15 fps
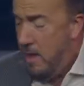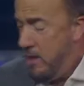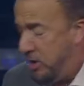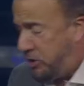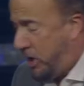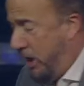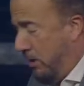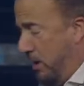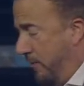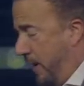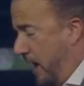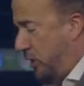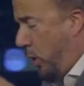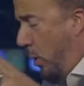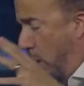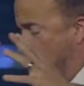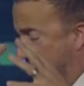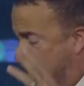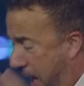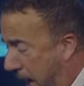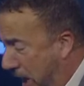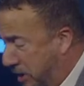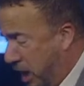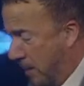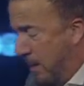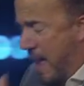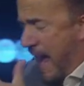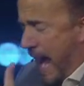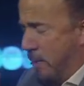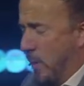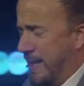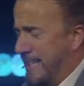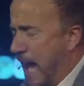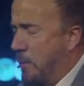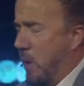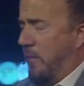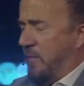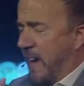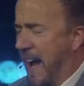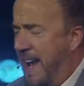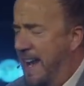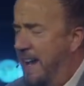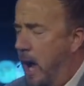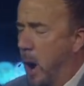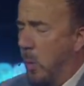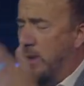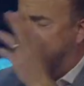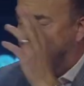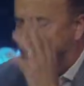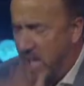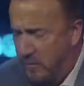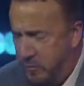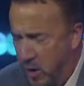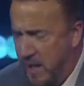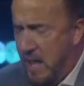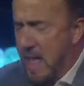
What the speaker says: The children of Israel were in Egypt, and what they were feeding on was different.